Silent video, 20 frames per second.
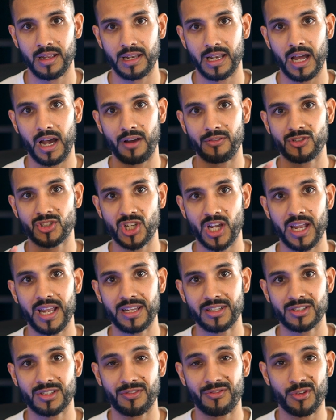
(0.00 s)
Now, I've
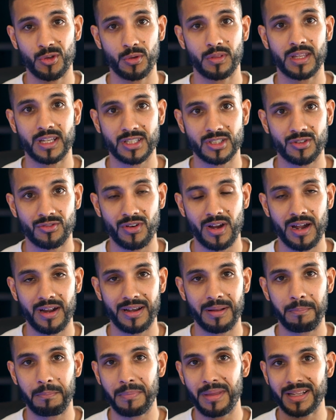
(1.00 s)
changed a few things
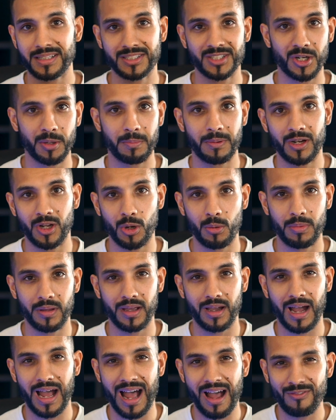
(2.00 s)
around and mixed it up a little
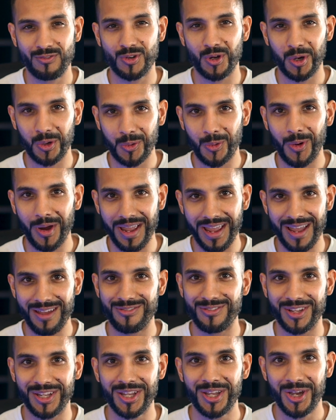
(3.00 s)
bit. I have gone quite
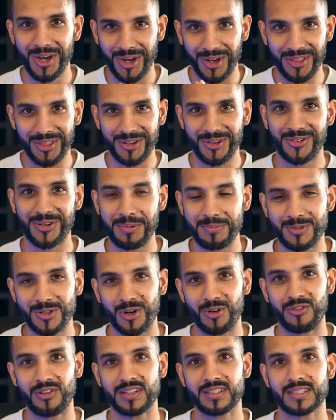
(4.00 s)
heavy on the
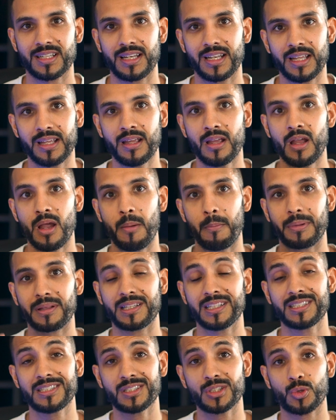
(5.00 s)
crypto recently, but
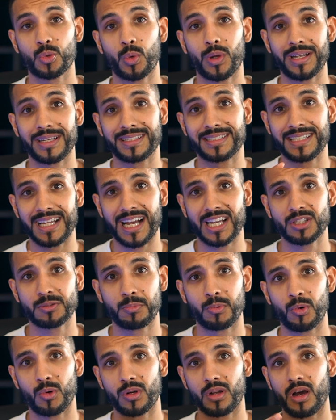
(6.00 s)
this is a quick
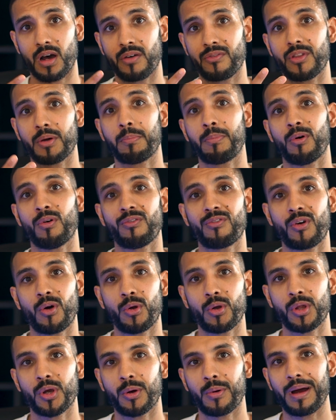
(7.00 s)
dashboard of the
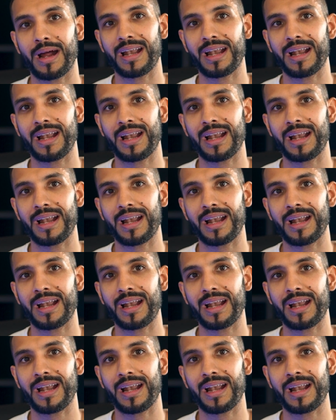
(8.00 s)
portfolio.